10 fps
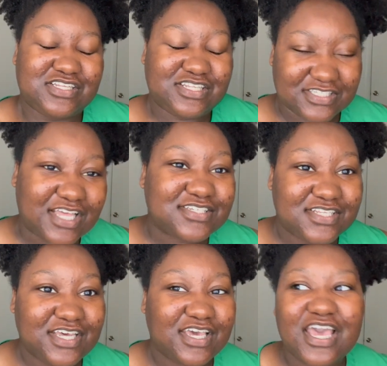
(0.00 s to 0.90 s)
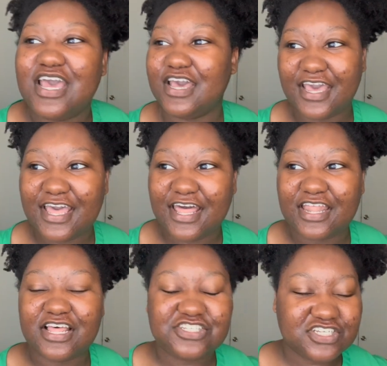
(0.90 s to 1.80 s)
disgusting.
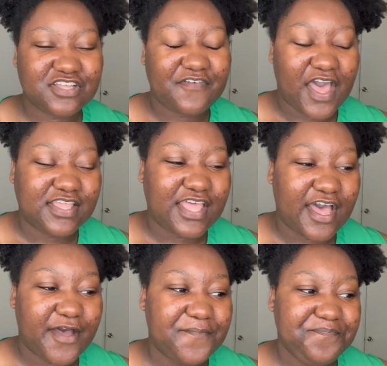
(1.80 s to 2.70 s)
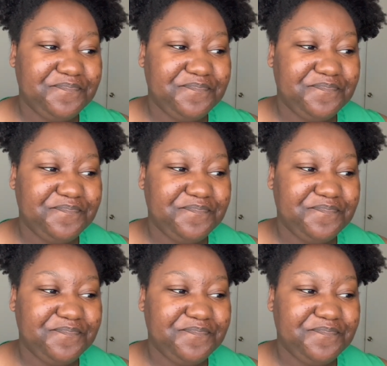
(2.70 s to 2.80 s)
And just the fact that